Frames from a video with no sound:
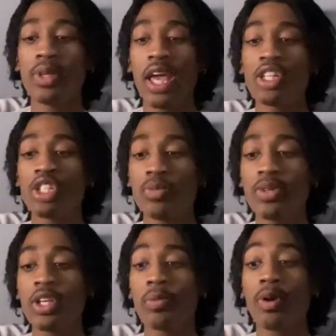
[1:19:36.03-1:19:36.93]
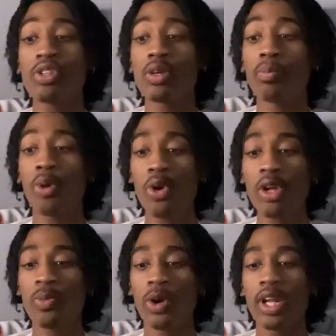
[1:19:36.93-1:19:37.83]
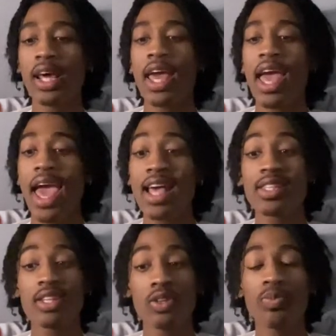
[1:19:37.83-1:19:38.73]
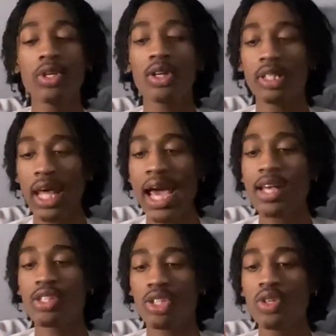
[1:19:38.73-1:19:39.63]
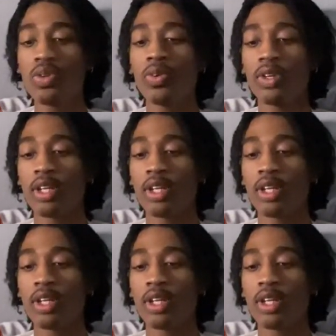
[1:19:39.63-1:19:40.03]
it should be your most important one, as it'll be your last too.